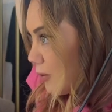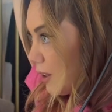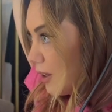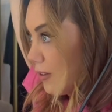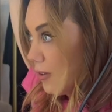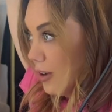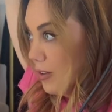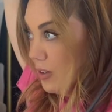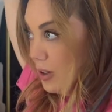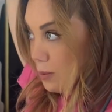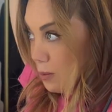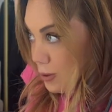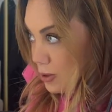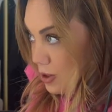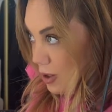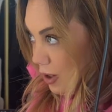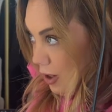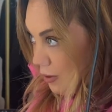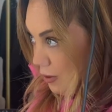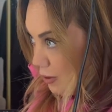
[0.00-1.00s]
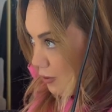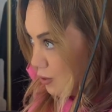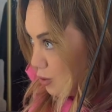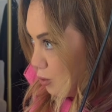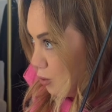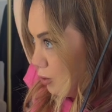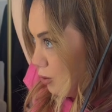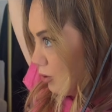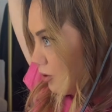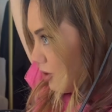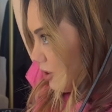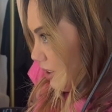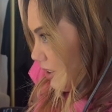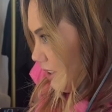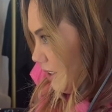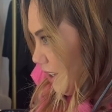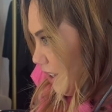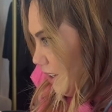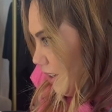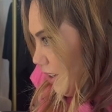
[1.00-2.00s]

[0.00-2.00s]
50% off of tools. Isn't that